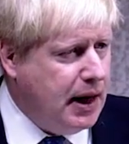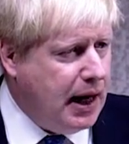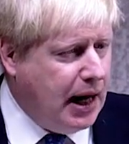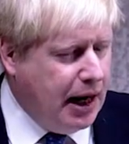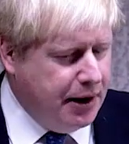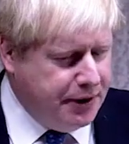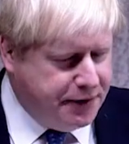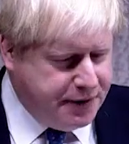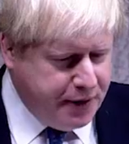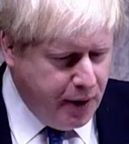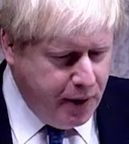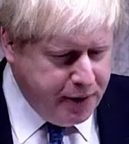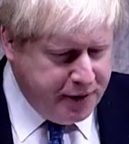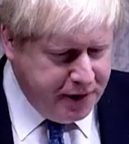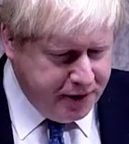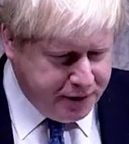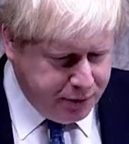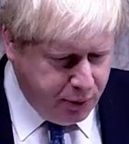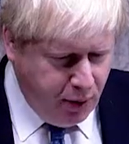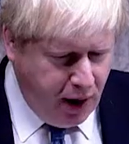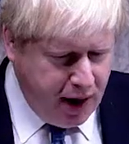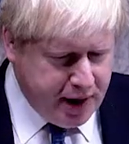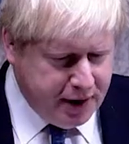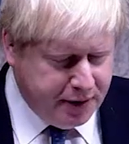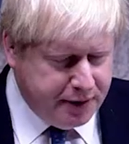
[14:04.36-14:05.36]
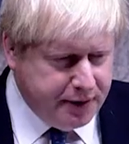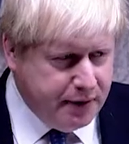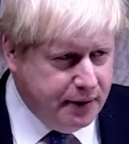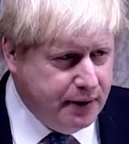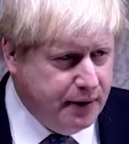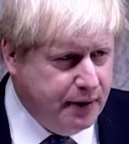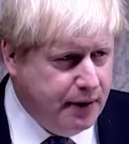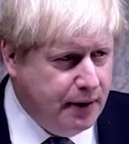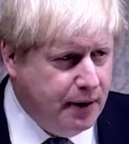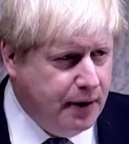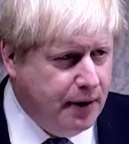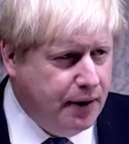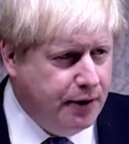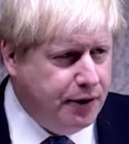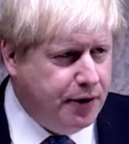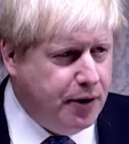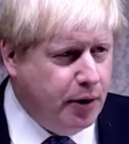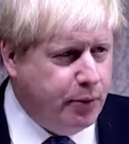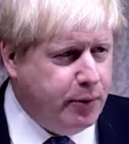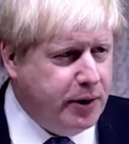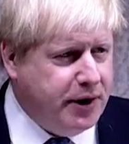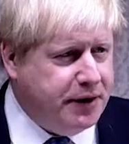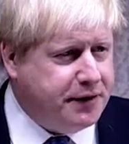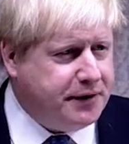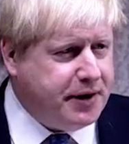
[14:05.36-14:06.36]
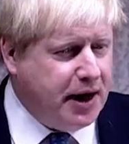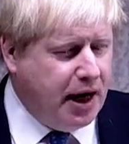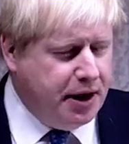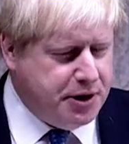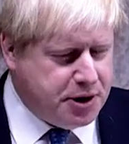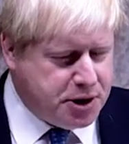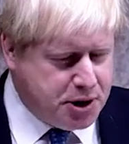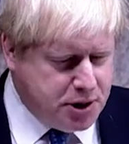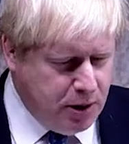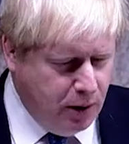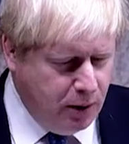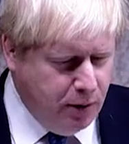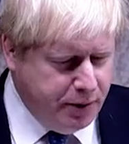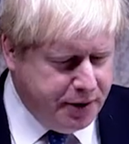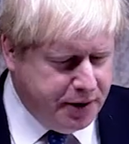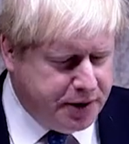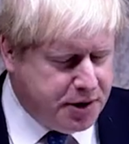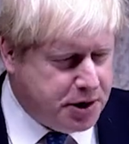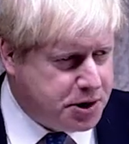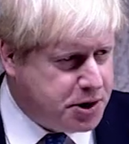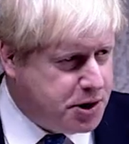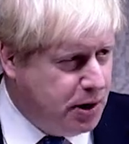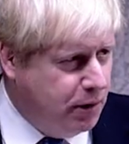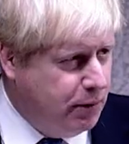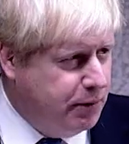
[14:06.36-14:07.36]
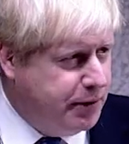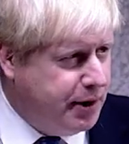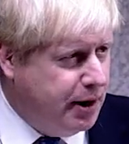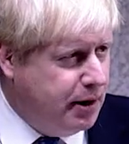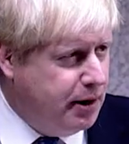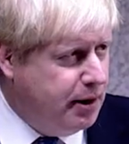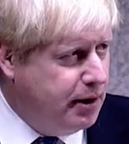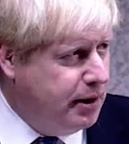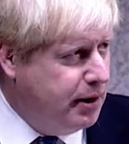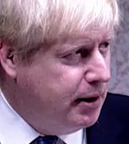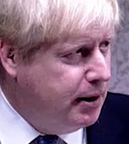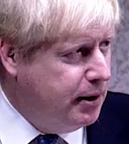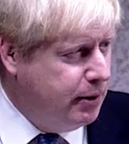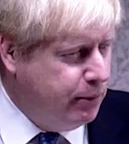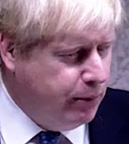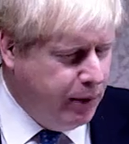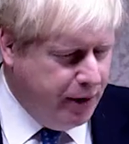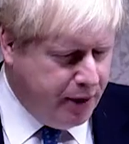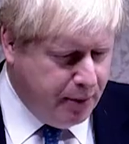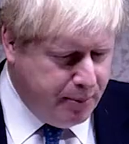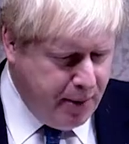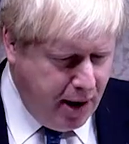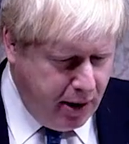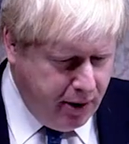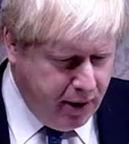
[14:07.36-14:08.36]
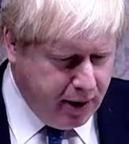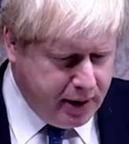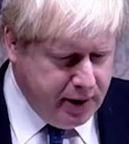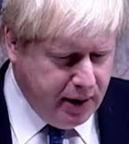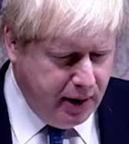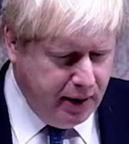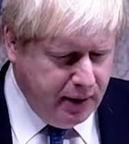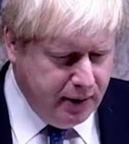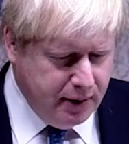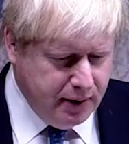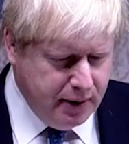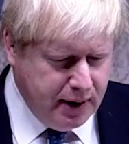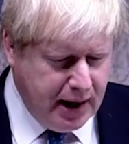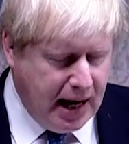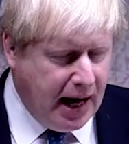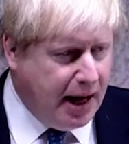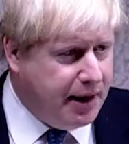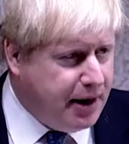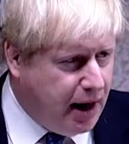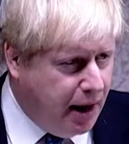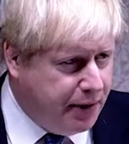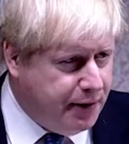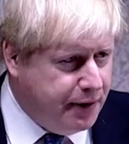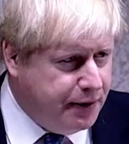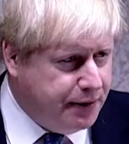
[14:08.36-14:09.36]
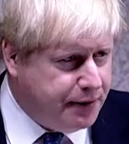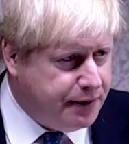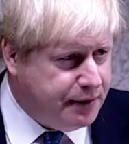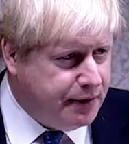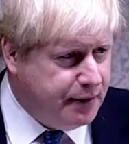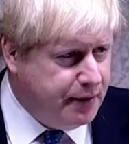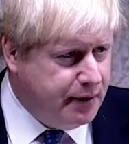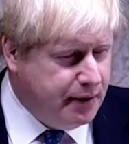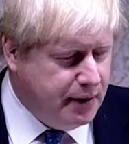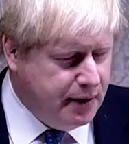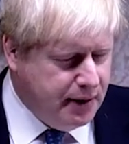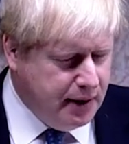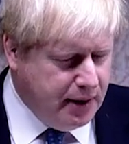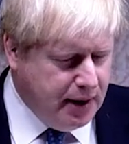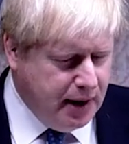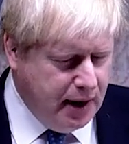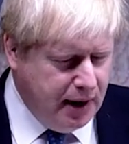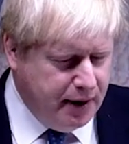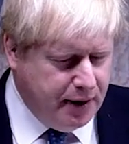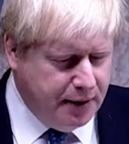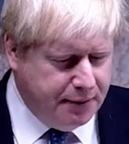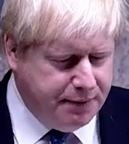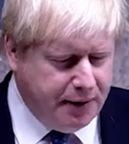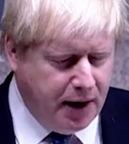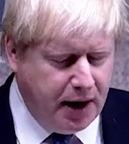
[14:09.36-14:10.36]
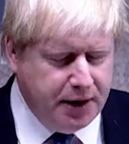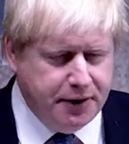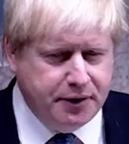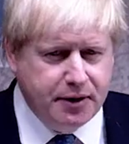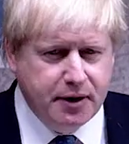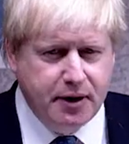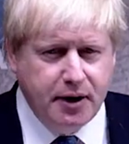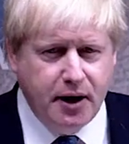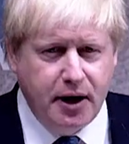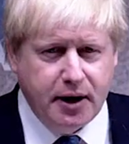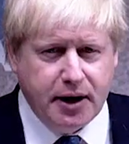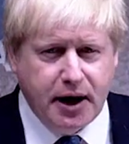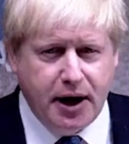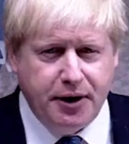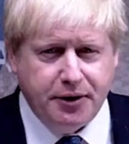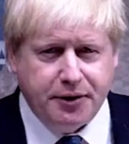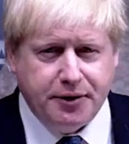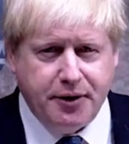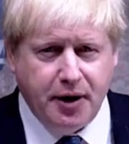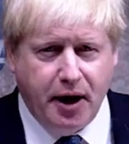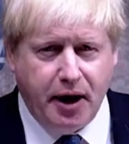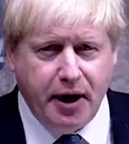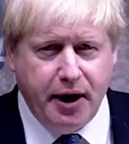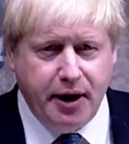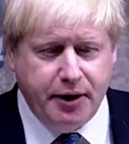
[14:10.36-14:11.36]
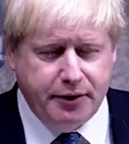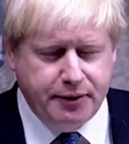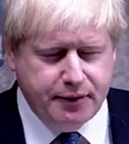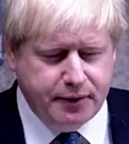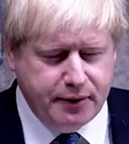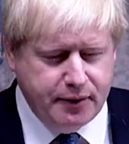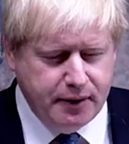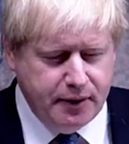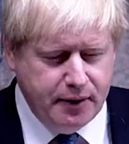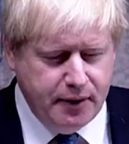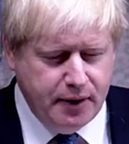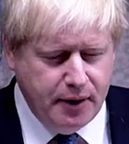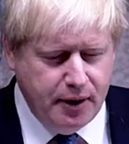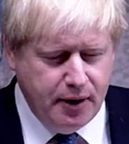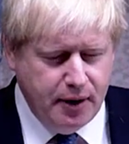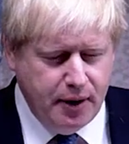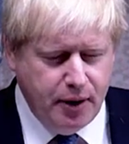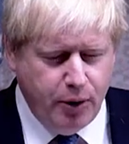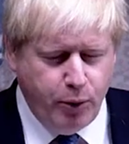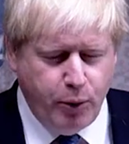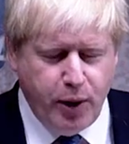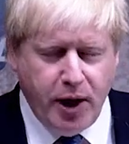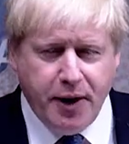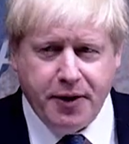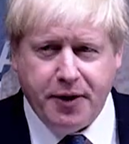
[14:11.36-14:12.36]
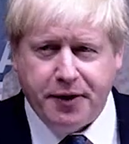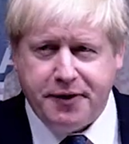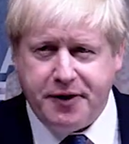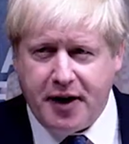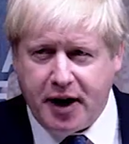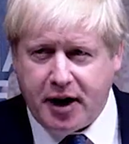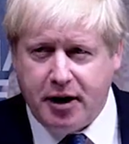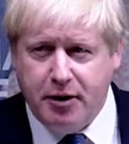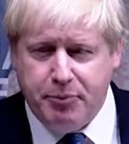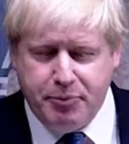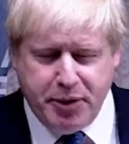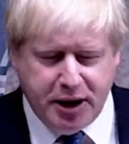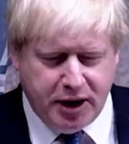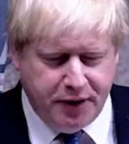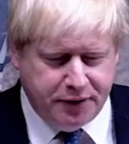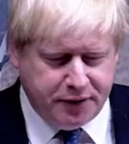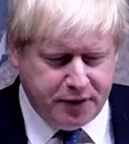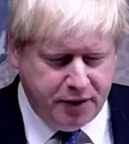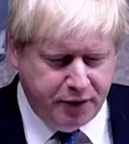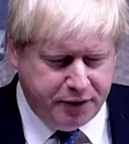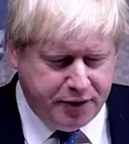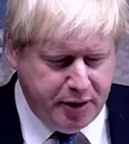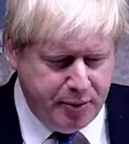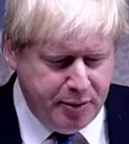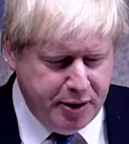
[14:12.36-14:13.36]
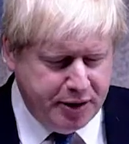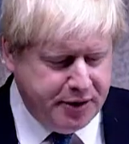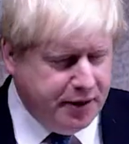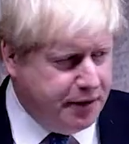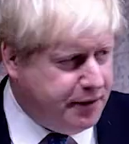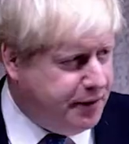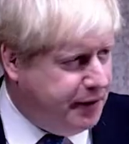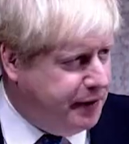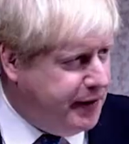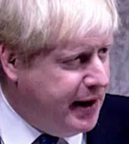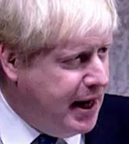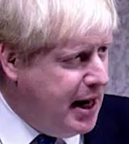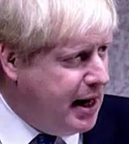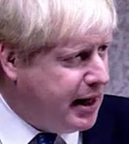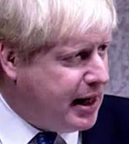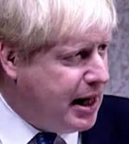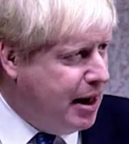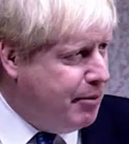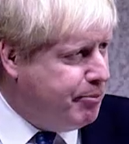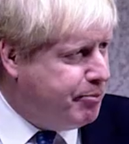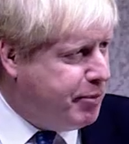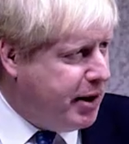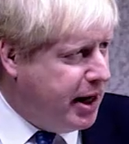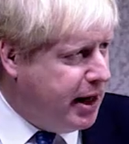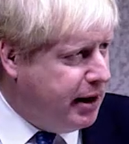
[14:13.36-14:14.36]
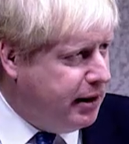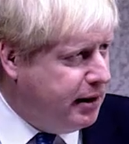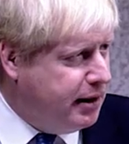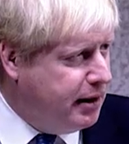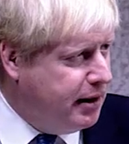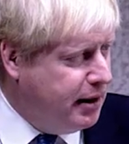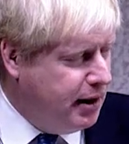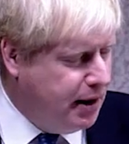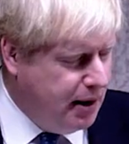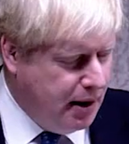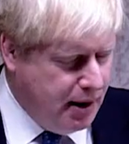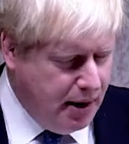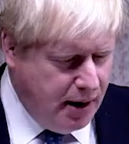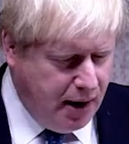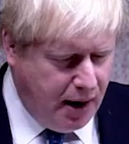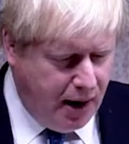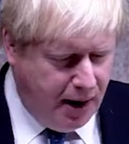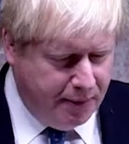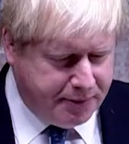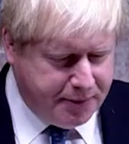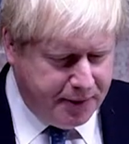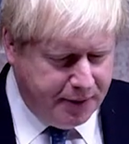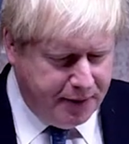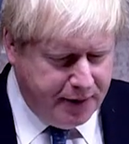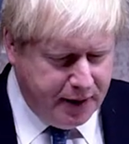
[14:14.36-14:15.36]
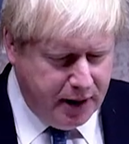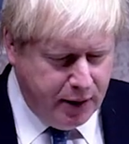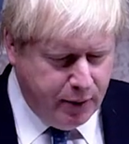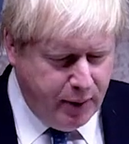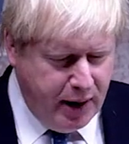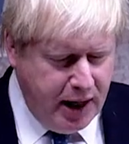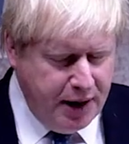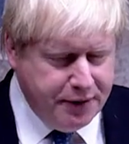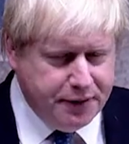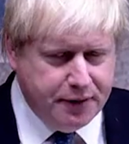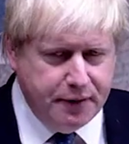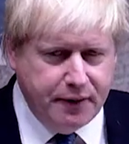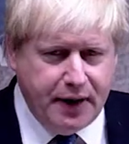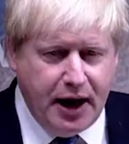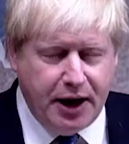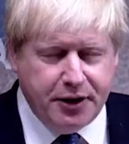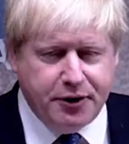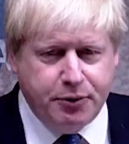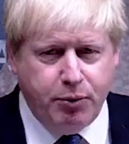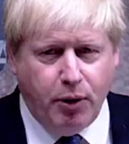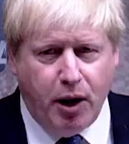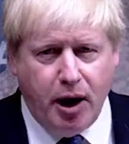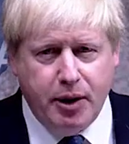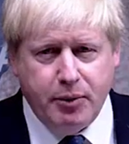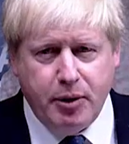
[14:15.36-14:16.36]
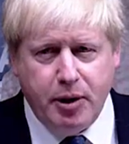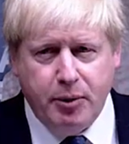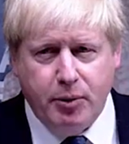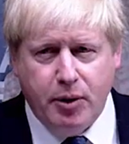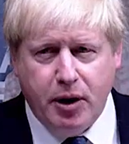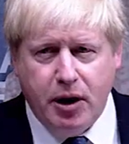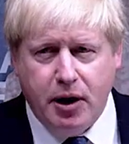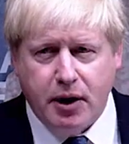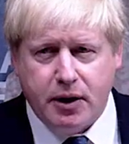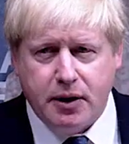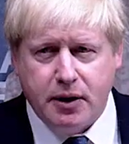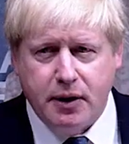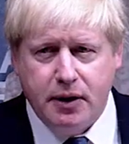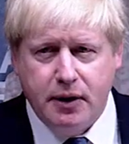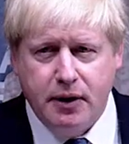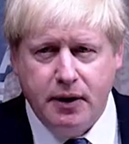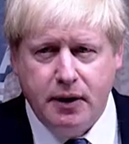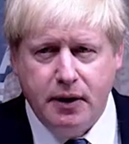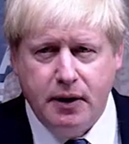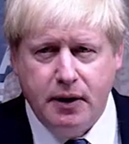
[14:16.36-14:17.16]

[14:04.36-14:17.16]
And so it is right that we stand shoulder to shoulder with America and others in the fight against Daesh. We are the second biggest contributor to the air campaign after the US, and that's why we work